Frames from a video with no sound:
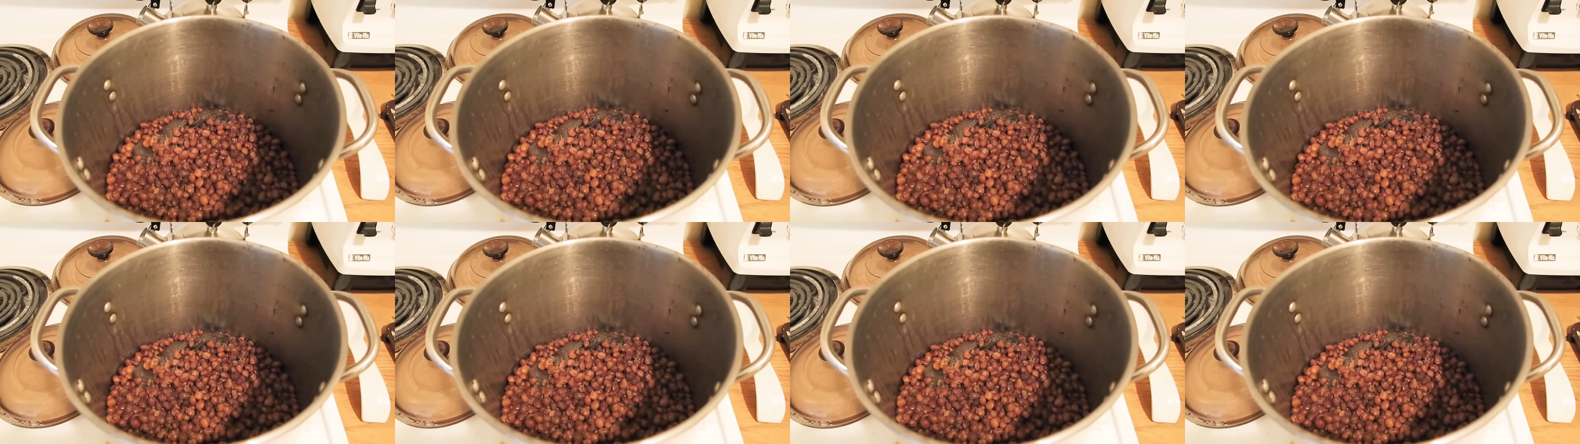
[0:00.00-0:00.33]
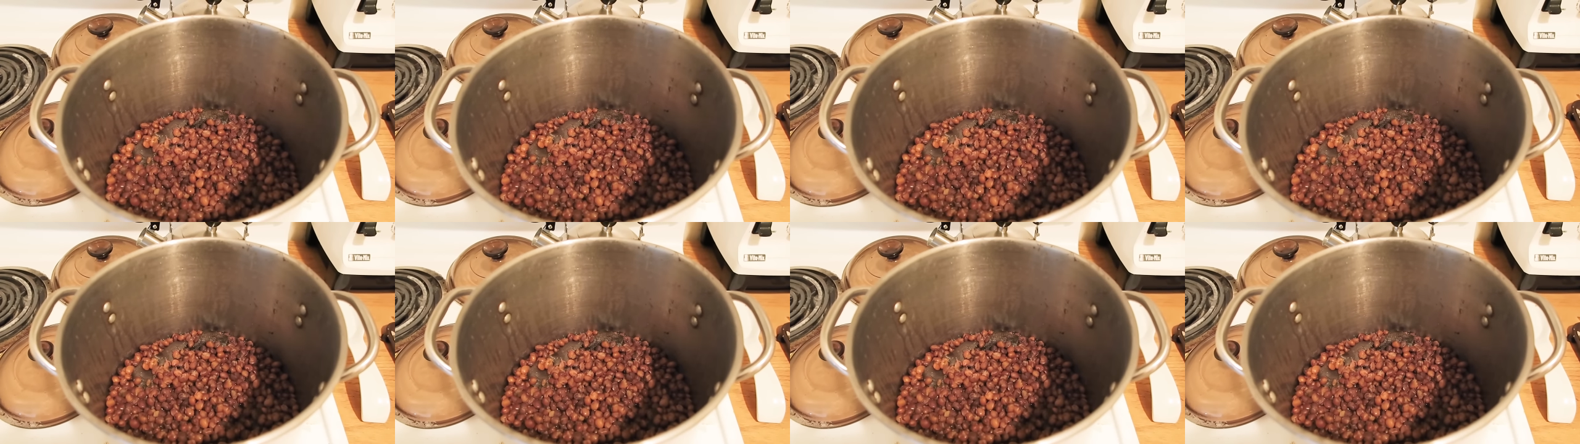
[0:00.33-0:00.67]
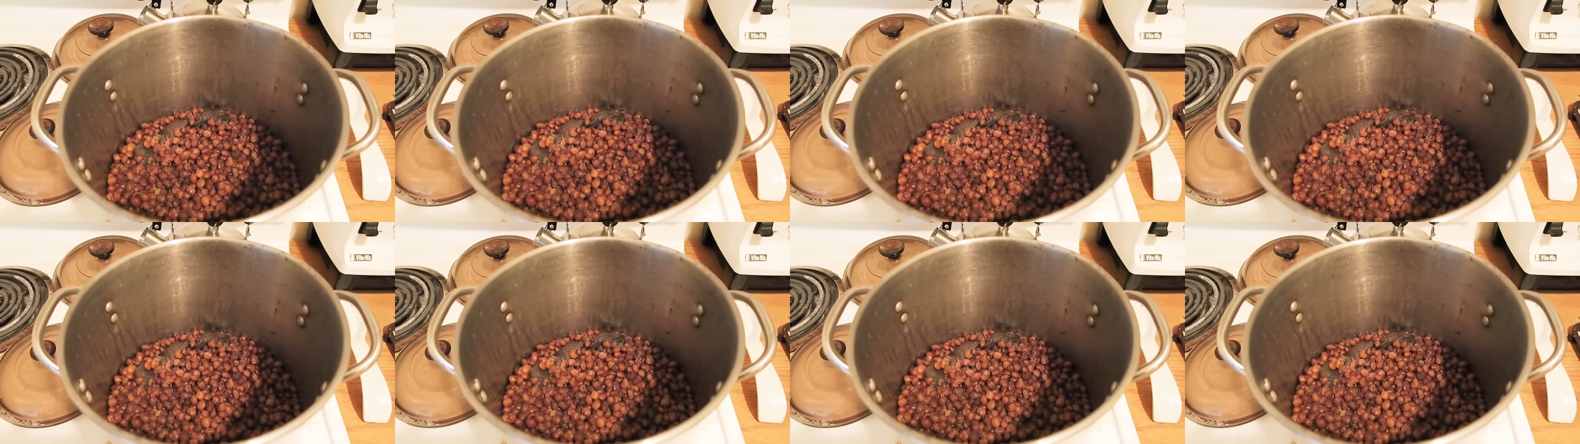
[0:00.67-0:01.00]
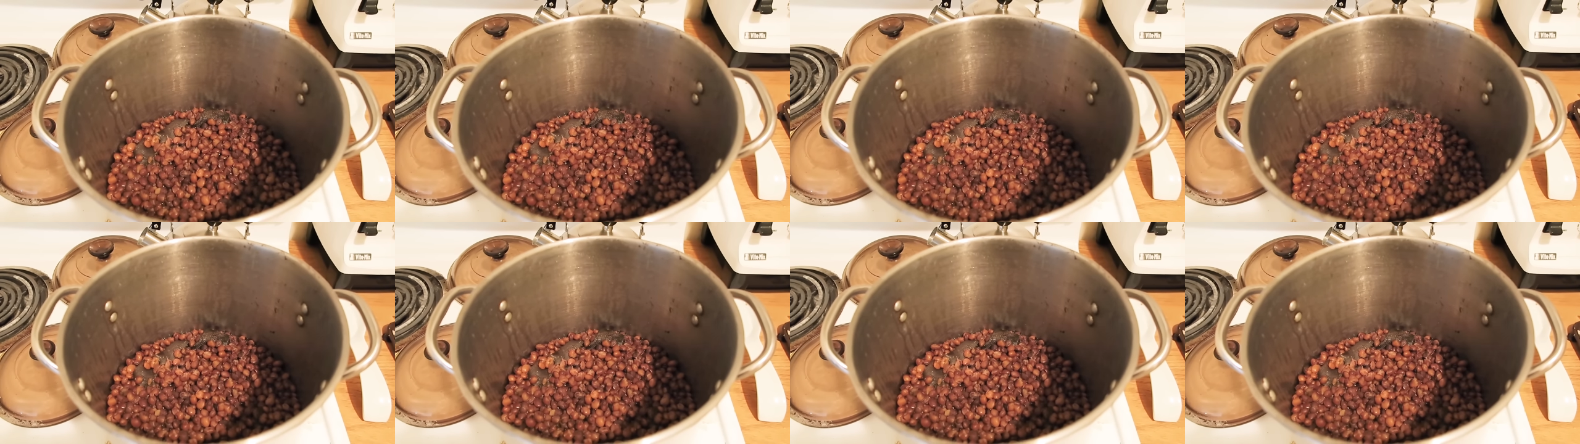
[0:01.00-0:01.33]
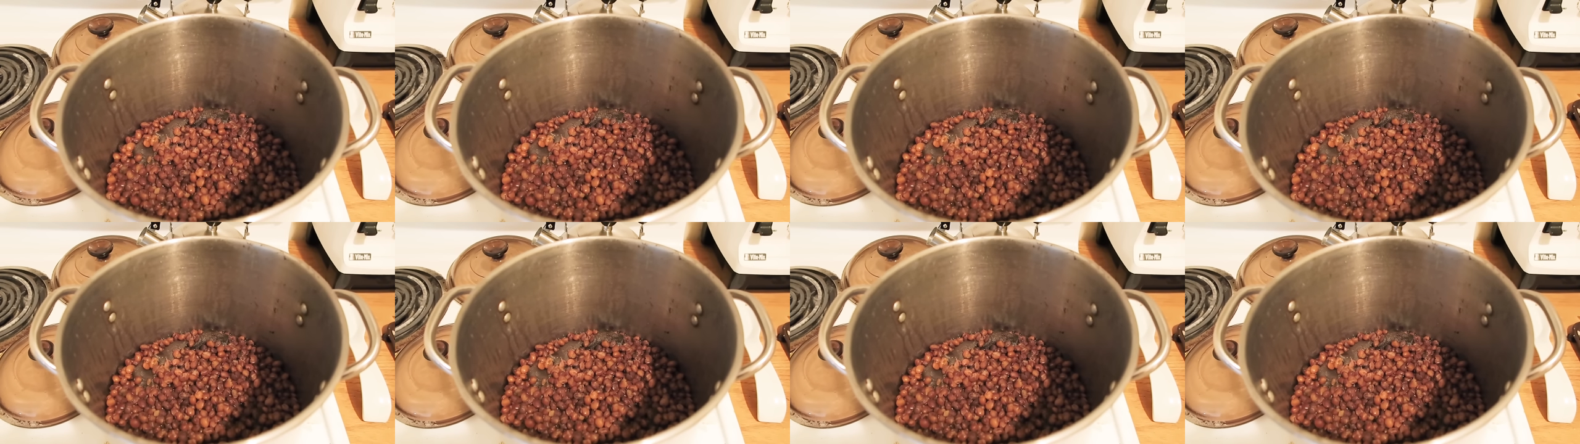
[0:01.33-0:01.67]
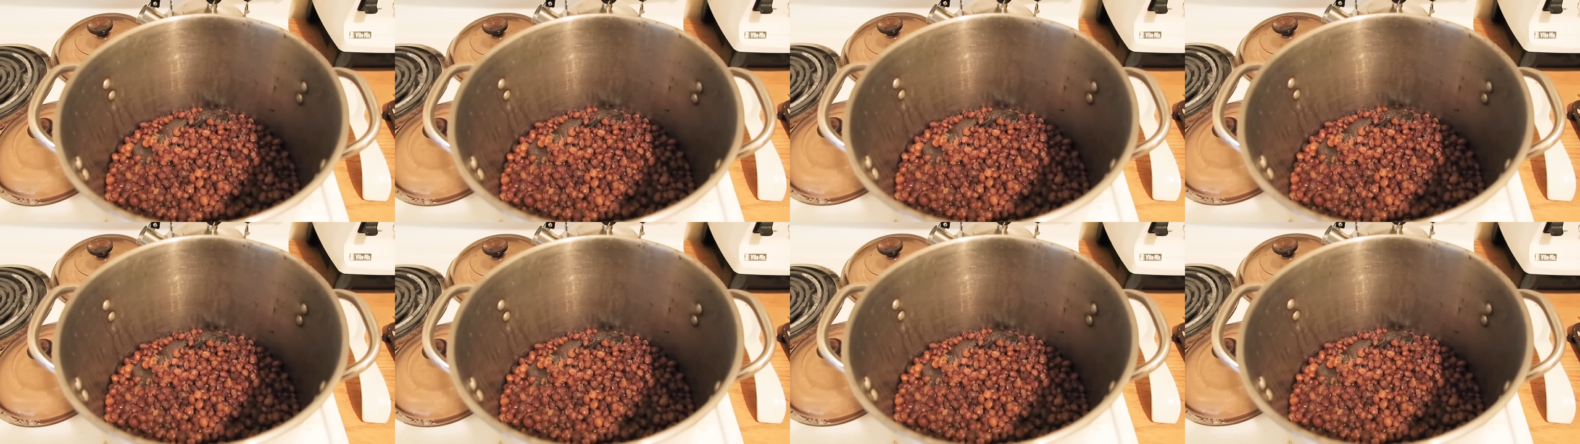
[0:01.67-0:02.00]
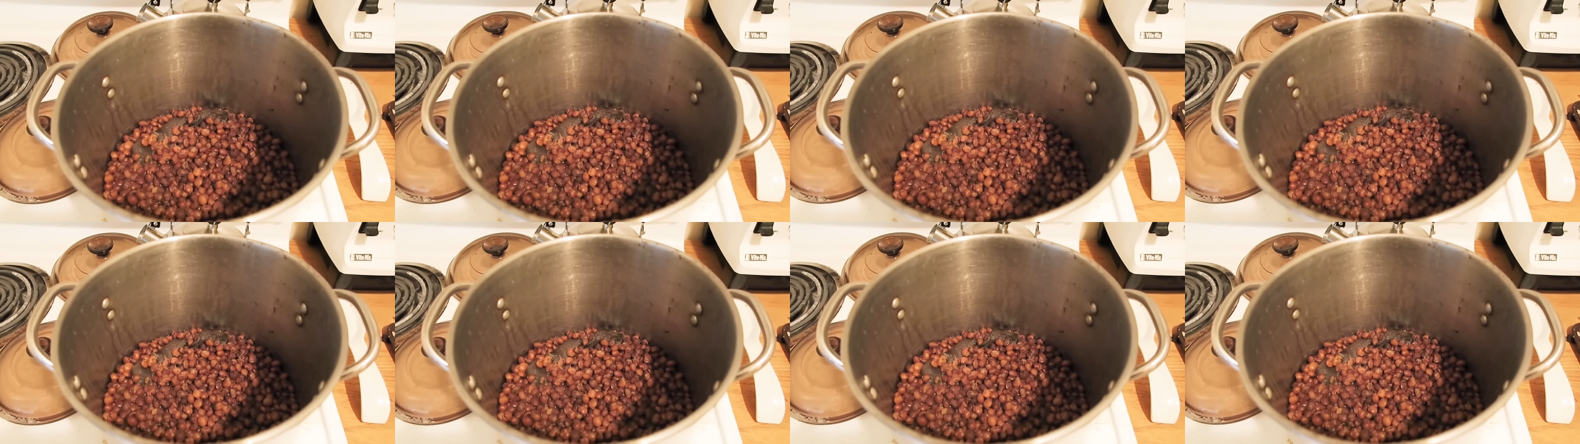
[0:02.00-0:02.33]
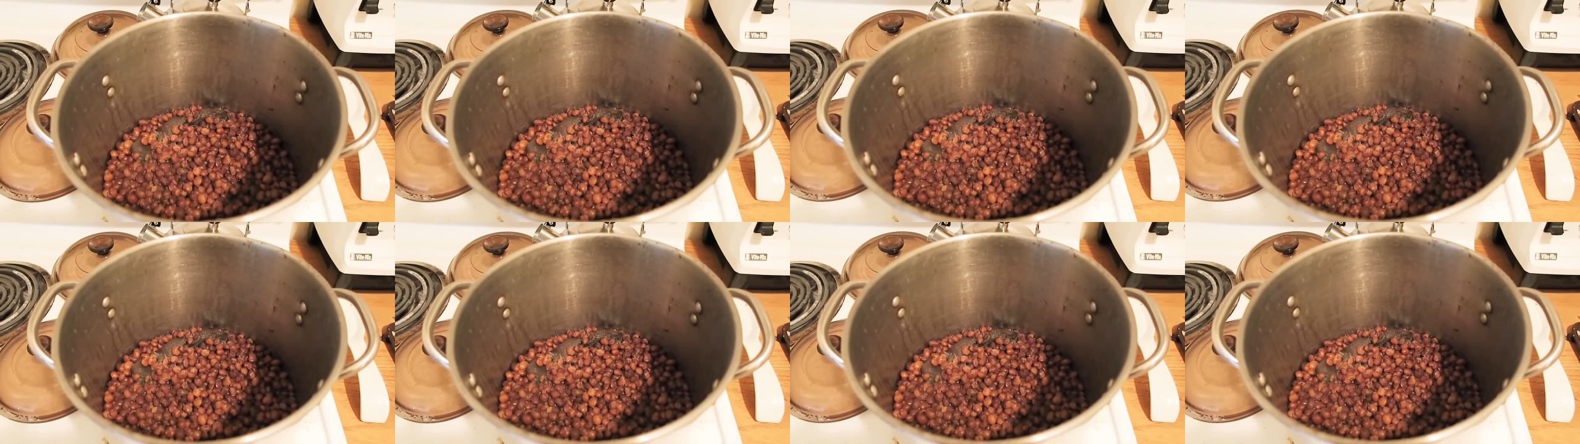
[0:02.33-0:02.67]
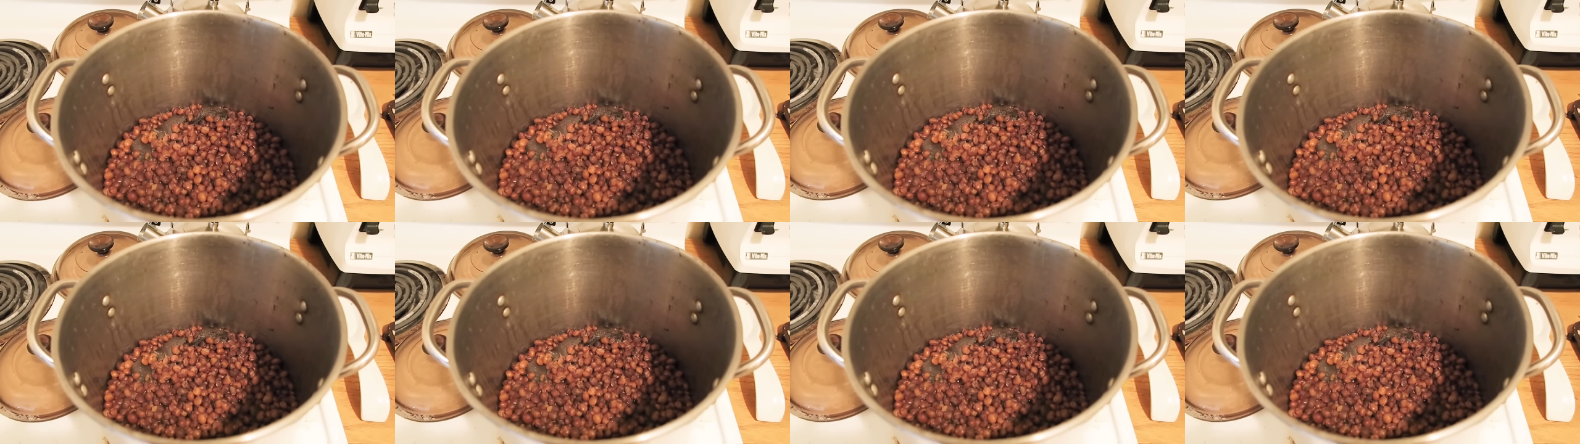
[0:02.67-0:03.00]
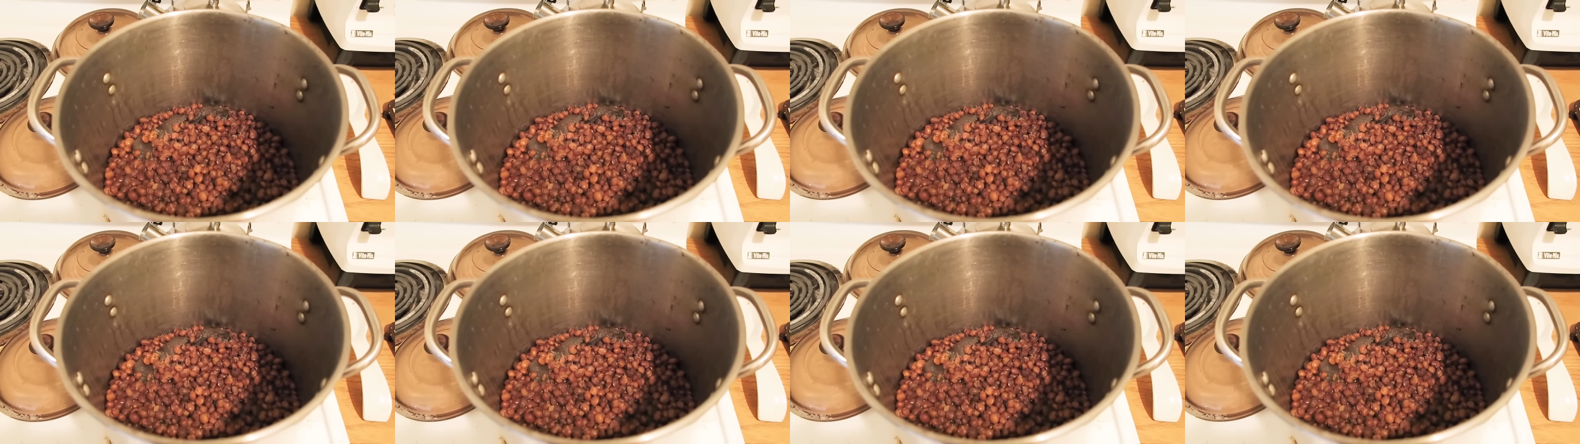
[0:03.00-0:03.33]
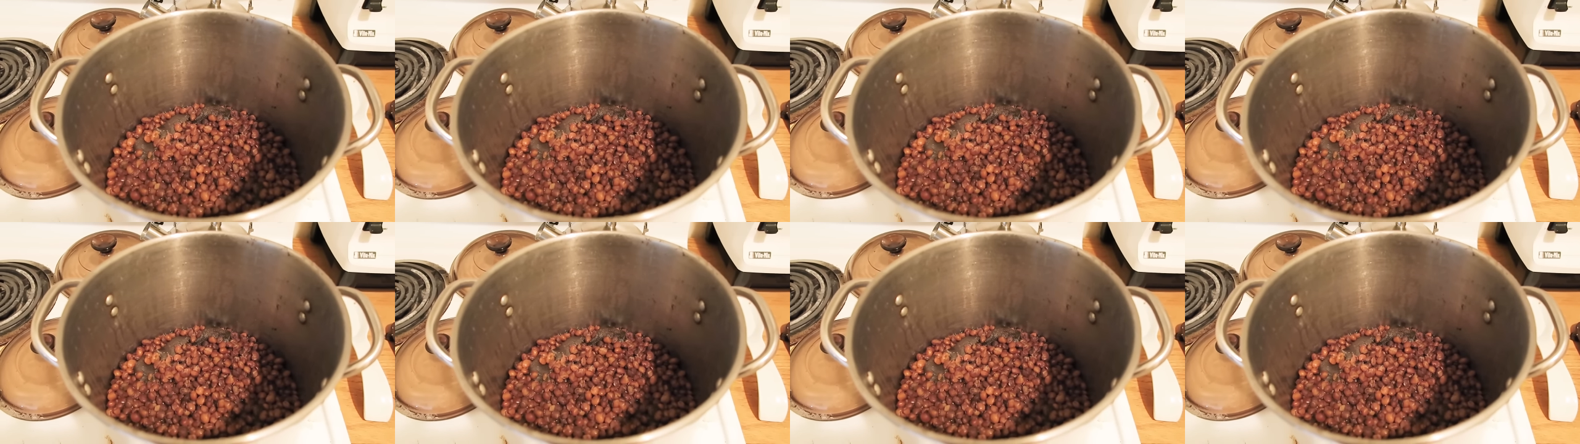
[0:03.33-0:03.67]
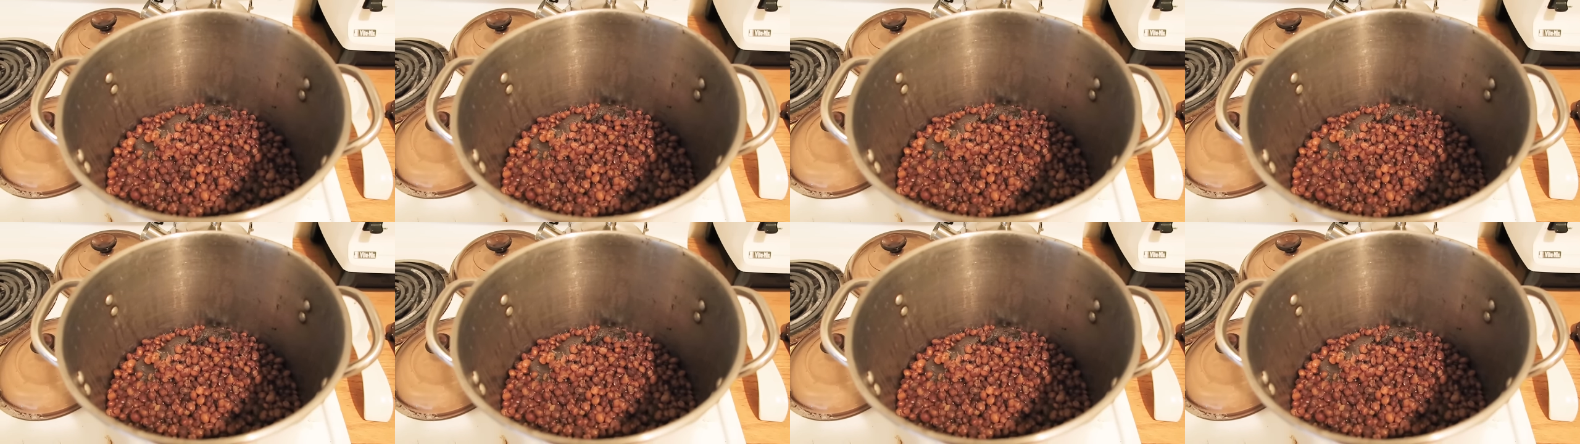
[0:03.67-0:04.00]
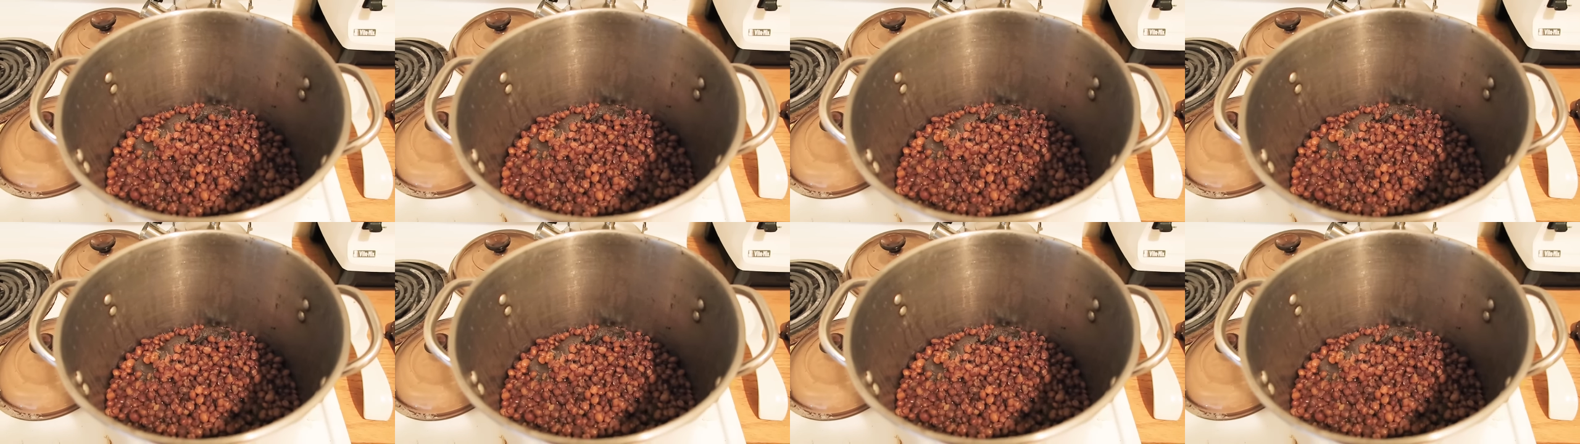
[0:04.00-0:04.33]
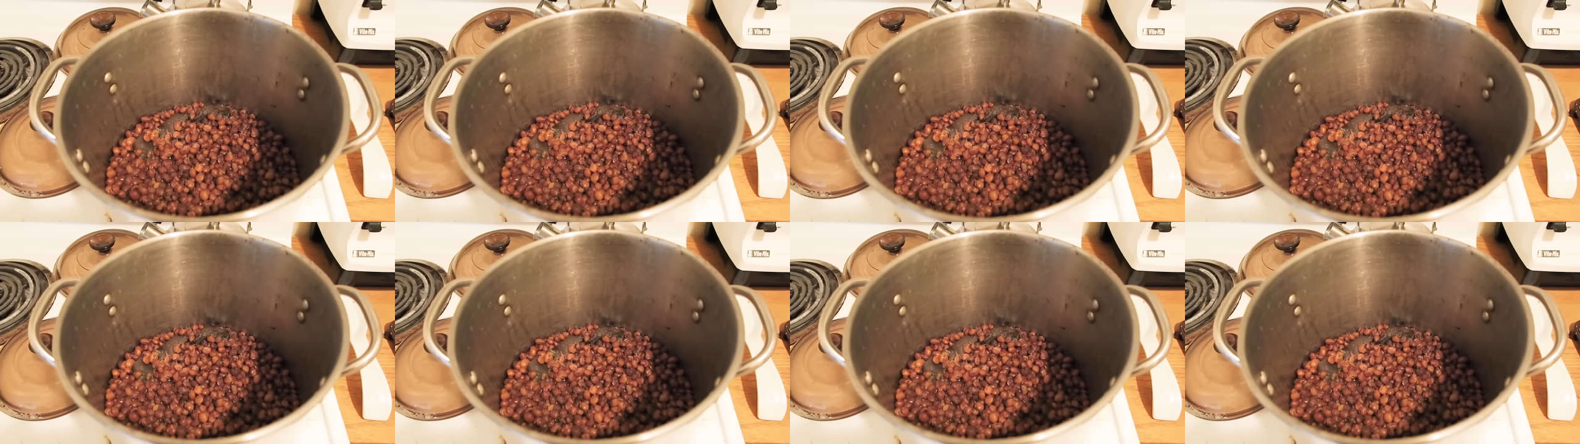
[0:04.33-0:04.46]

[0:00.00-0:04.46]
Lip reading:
No face is visible, so there are no lips to read.